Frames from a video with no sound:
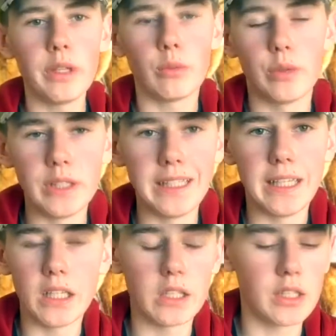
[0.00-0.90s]
we really
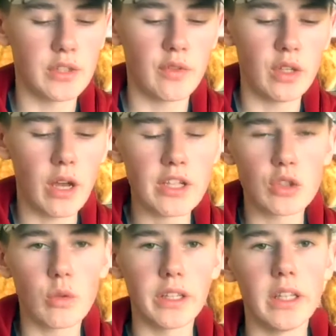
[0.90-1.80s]
get into this video, I
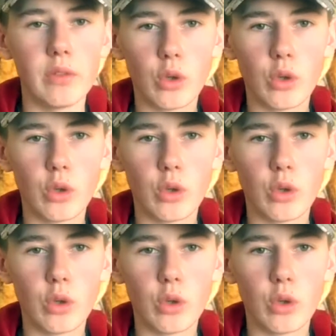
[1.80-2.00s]
just want to give